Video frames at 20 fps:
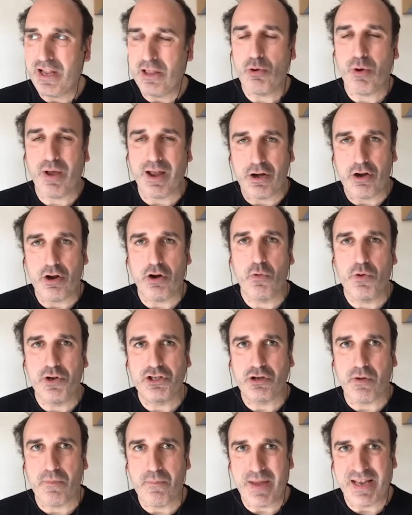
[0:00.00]
to carry on with
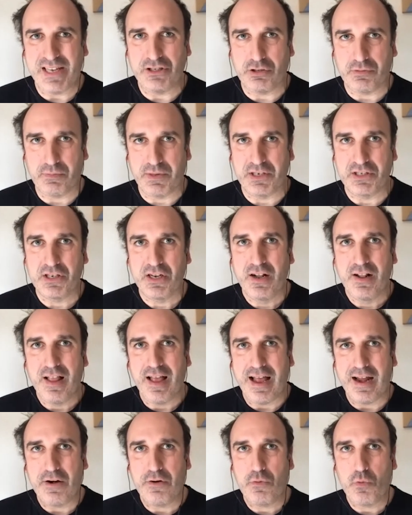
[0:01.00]
some measurements.
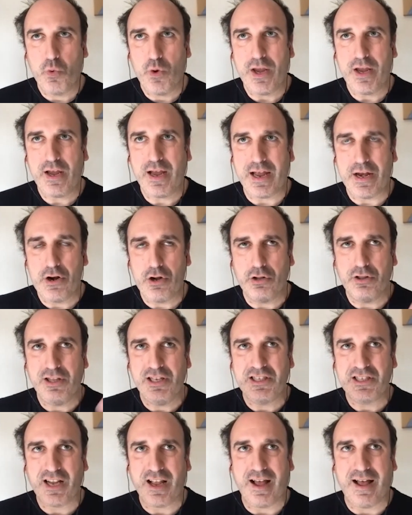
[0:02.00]
And we cannot
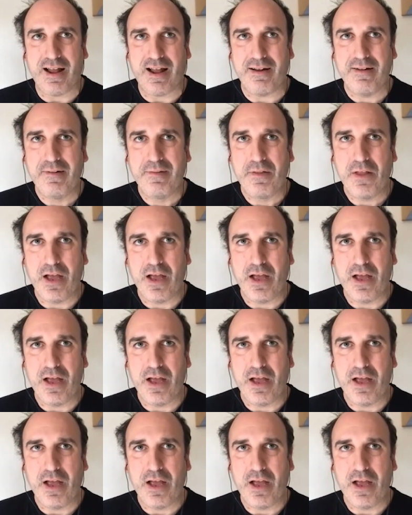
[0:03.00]
discard